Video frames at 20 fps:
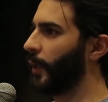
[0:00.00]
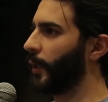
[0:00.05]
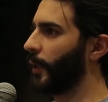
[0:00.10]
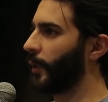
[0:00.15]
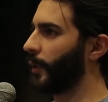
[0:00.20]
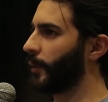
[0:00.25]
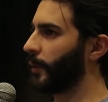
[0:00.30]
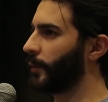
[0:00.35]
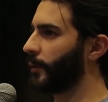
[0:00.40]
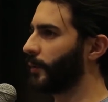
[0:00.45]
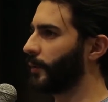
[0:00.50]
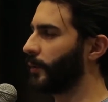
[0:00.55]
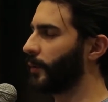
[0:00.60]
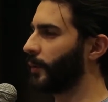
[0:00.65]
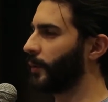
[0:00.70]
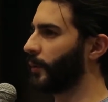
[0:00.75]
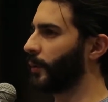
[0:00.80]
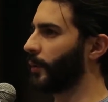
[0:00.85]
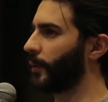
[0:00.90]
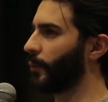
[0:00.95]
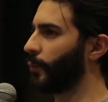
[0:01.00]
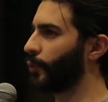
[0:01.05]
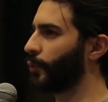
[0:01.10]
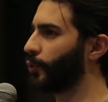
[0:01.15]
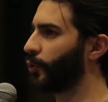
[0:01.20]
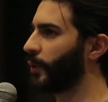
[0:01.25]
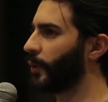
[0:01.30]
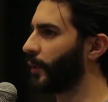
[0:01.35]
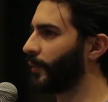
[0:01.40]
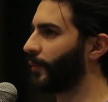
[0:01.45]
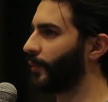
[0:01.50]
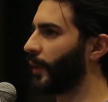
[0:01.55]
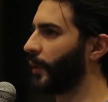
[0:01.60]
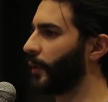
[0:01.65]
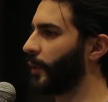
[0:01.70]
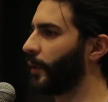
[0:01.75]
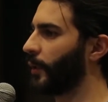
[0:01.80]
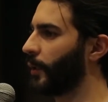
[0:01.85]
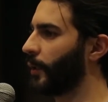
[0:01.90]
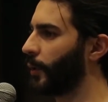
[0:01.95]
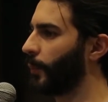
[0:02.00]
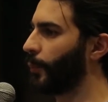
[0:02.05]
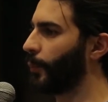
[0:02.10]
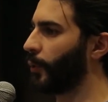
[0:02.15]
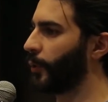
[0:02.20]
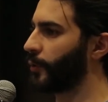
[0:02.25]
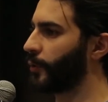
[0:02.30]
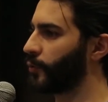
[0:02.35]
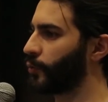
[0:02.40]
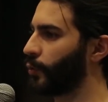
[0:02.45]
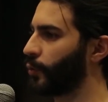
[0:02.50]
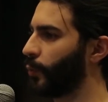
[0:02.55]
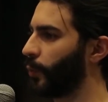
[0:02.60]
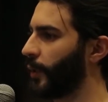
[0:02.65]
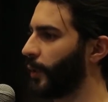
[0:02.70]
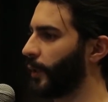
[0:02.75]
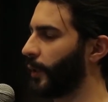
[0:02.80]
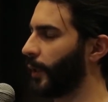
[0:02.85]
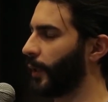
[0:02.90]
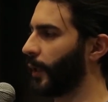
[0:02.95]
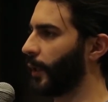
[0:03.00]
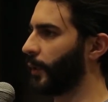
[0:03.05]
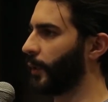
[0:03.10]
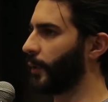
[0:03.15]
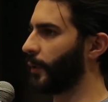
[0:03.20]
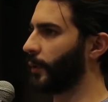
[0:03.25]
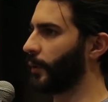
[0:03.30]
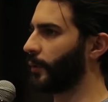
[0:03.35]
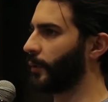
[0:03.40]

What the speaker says: And would you give any key points to where can